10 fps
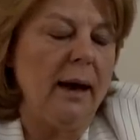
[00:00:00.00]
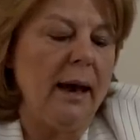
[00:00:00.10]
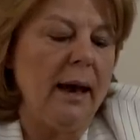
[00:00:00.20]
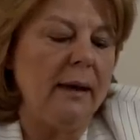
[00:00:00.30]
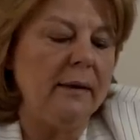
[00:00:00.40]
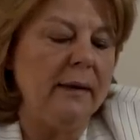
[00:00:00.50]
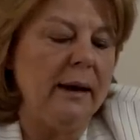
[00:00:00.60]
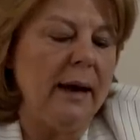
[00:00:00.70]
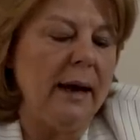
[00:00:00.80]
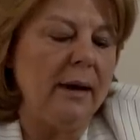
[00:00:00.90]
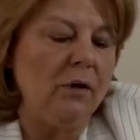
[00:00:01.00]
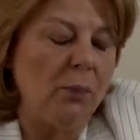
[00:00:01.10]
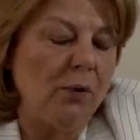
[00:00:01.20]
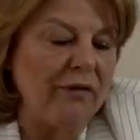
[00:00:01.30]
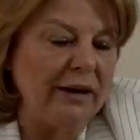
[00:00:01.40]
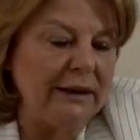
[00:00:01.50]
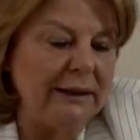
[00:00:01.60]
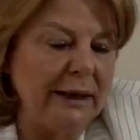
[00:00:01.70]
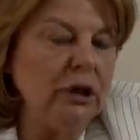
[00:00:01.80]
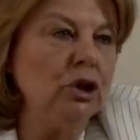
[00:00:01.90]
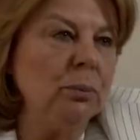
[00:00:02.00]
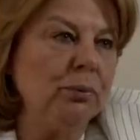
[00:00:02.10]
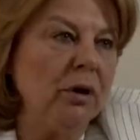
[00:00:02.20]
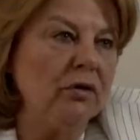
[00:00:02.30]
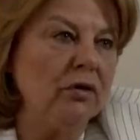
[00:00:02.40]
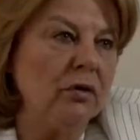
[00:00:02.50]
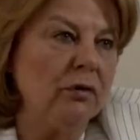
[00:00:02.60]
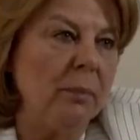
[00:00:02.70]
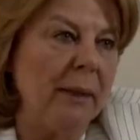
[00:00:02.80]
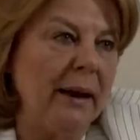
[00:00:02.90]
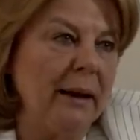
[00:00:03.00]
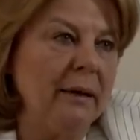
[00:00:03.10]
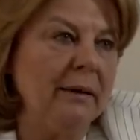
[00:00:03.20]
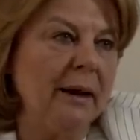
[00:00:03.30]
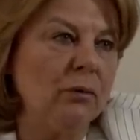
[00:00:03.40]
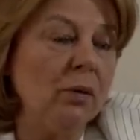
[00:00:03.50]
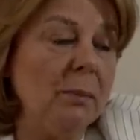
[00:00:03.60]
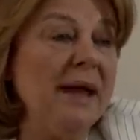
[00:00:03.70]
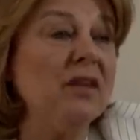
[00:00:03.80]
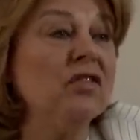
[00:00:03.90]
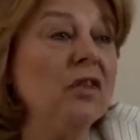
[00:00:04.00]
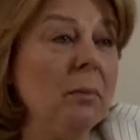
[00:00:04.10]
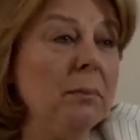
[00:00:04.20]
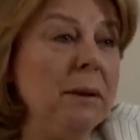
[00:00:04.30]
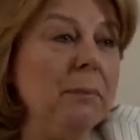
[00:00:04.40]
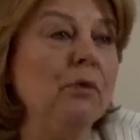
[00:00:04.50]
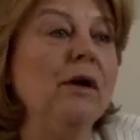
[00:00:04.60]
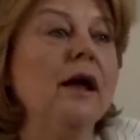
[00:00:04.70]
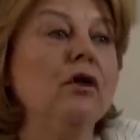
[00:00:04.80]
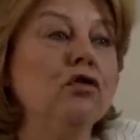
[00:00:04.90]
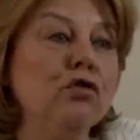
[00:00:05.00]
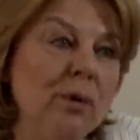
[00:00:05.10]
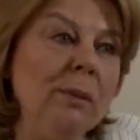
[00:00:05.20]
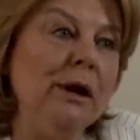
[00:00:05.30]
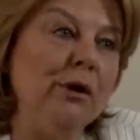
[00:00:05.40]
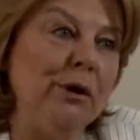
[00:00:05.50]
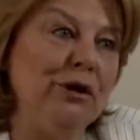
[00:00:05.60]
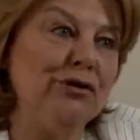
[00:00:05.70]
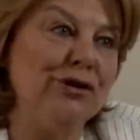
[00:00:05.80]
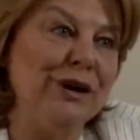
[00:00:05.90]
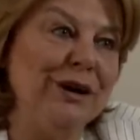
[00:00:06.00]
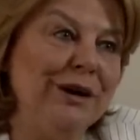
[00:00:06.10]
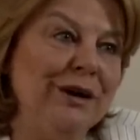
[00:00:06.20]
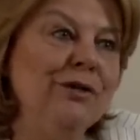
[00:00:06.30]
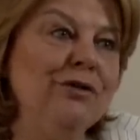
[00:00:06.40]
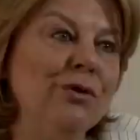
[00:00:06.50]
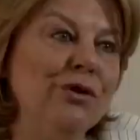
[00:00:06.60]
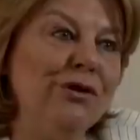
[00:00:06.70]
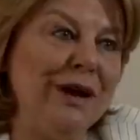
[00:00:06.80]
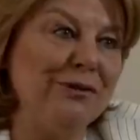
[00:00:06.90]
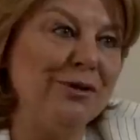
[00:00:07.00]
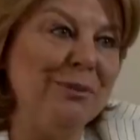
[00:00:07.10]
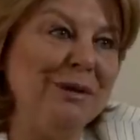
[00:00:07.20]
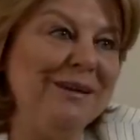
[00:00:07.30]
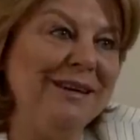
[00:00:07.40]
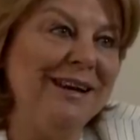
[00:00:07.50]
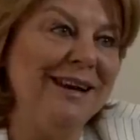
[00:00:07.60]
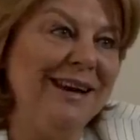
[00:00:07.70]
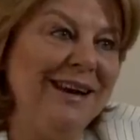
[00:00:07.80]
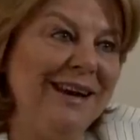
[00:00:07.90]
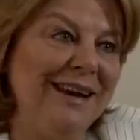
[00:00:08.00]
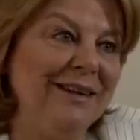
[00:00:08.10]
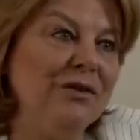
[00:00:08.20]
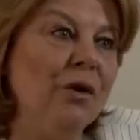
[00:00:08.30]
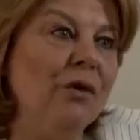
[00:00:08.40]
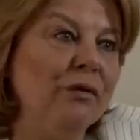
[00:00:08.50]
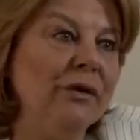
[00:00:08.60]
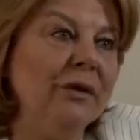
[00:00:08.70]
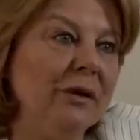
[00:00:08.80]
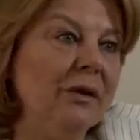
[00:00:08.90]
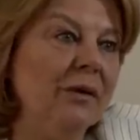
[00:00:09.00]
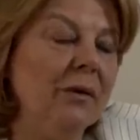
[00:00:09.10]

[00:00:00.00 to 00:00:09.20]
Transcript: and, and a privatization process of the bank that will make some people extremely rich to the detriment of the